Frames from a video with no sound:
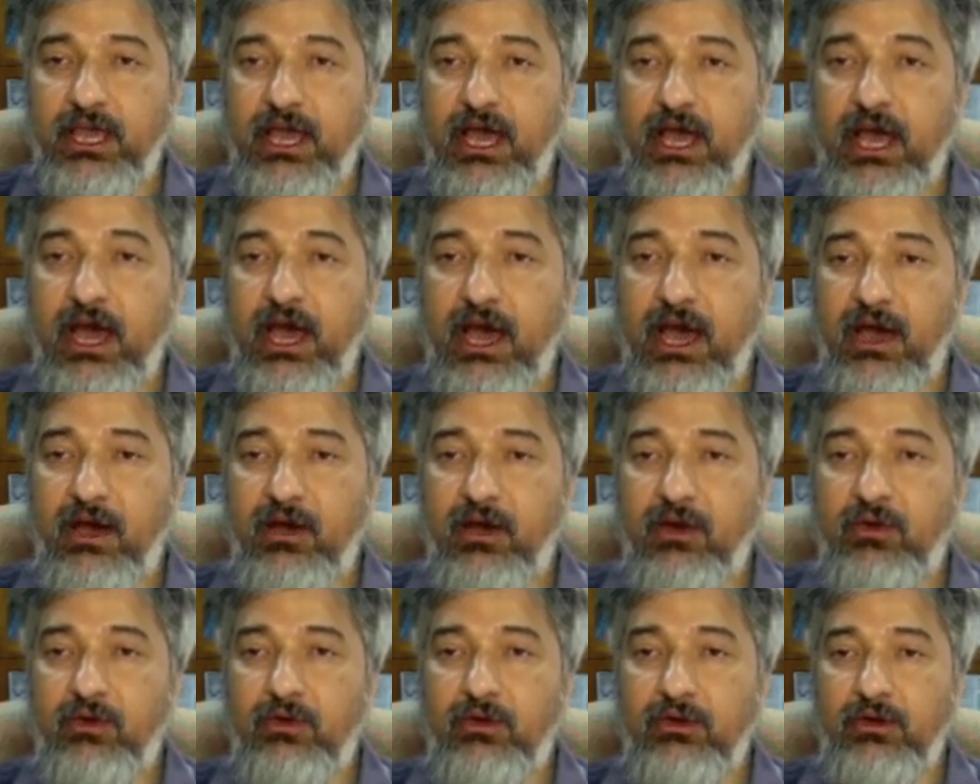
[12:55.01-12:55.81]

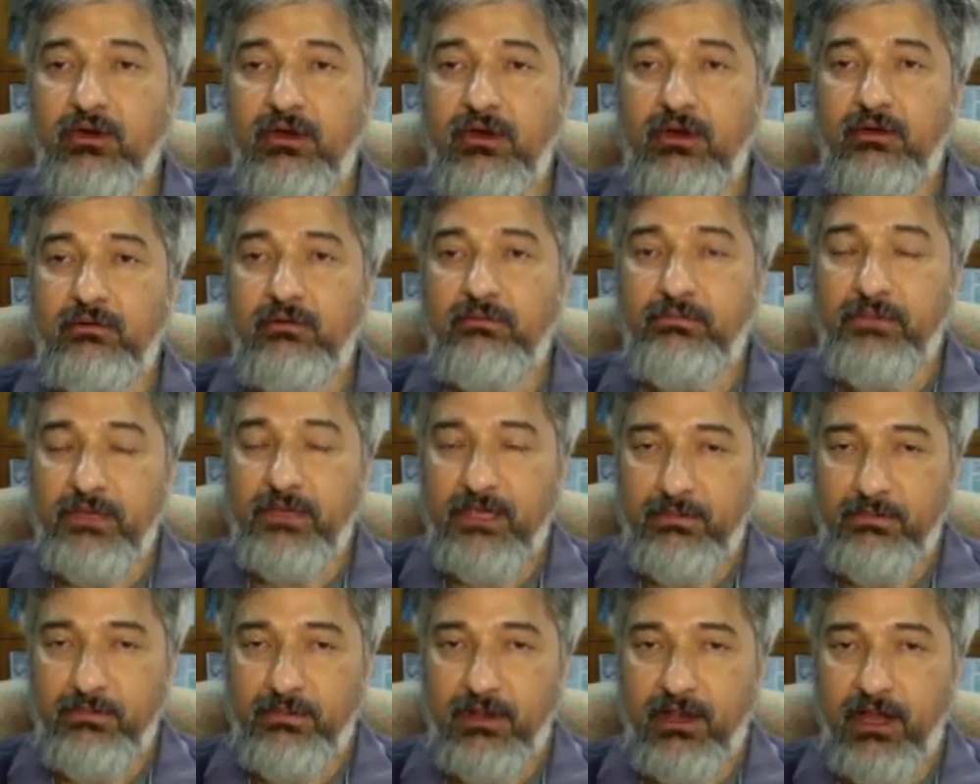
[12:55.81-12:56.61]
how
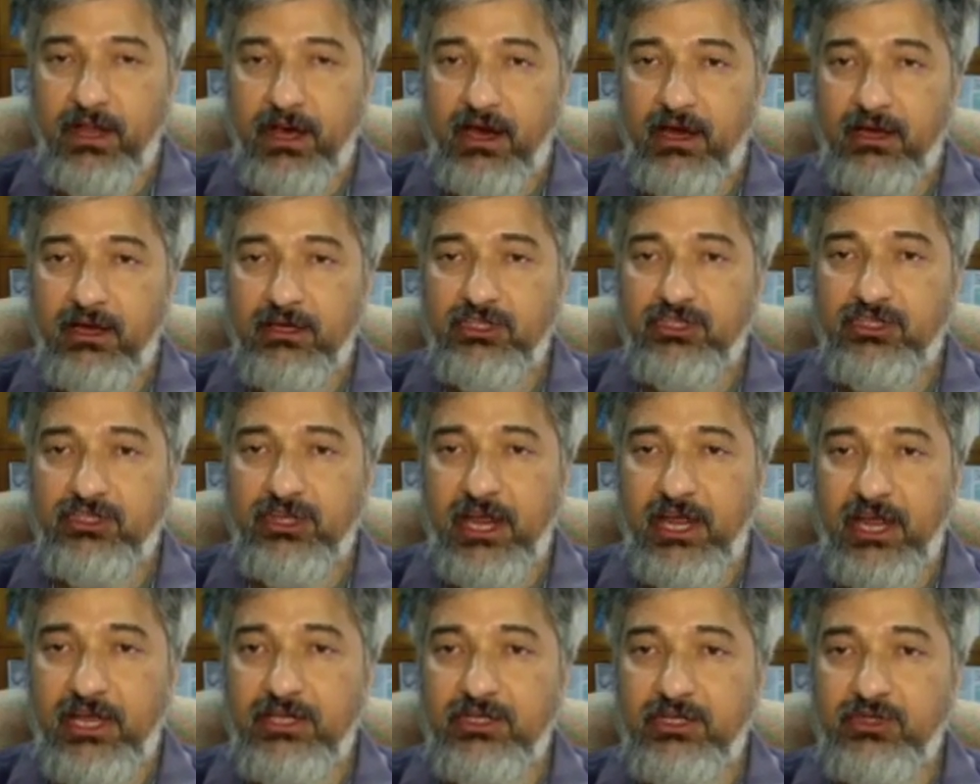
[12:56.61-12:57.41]
people are
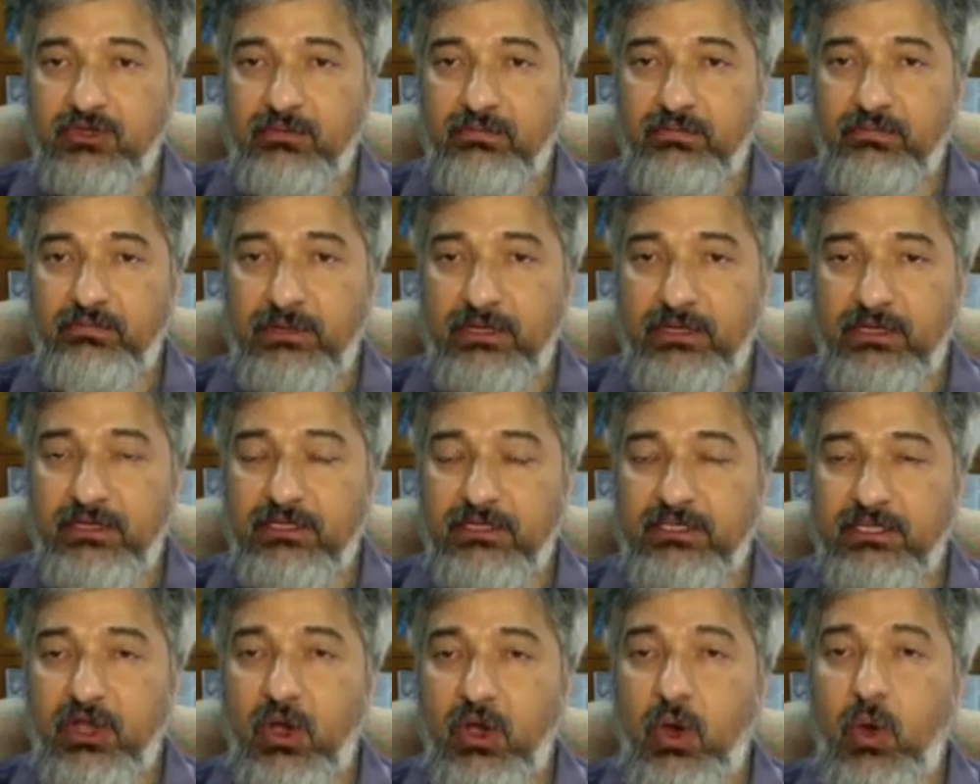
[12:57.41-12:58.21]
trying to
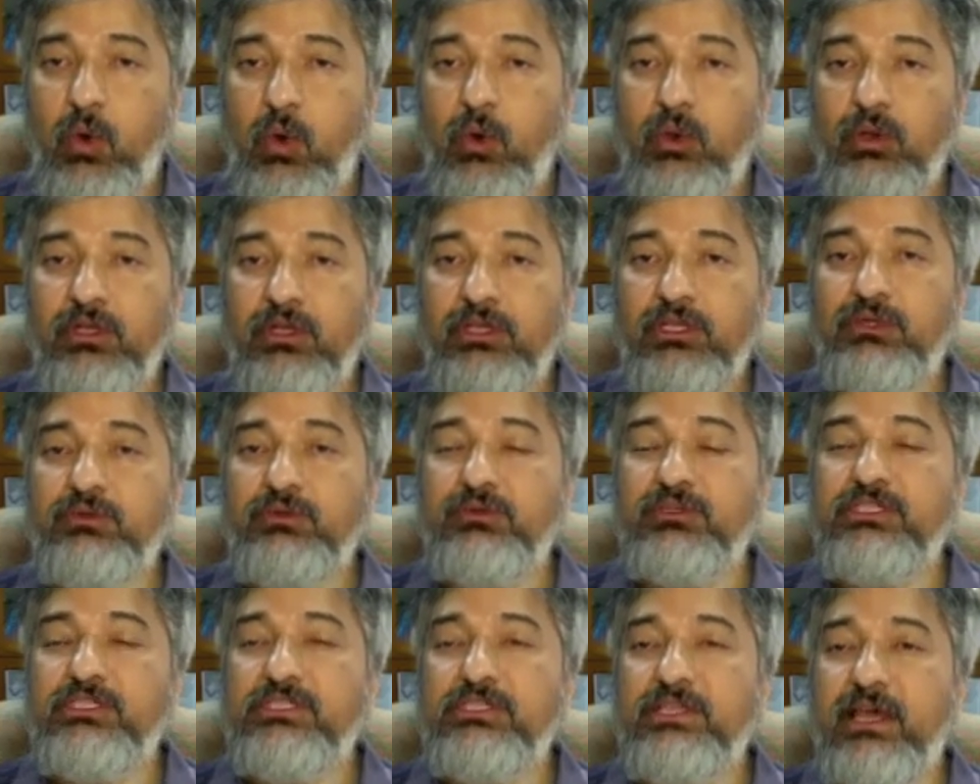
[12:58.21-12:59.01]
build the whole new
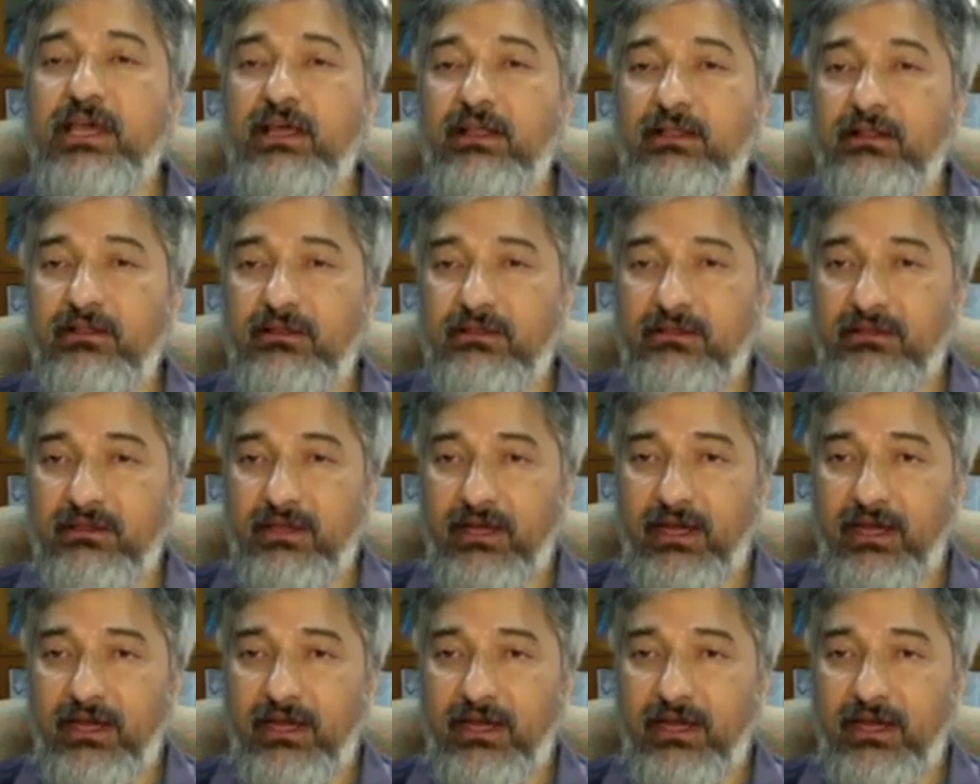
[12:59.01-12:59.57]
cell.